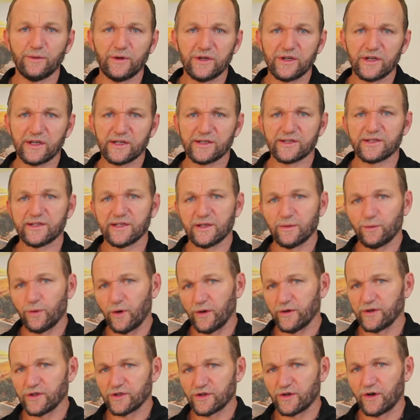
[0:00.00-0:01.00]
when you consider
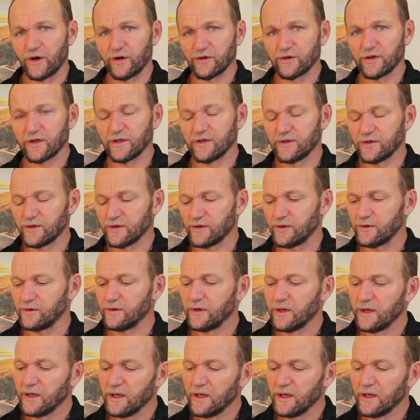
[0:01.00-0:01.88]
what this drone can do.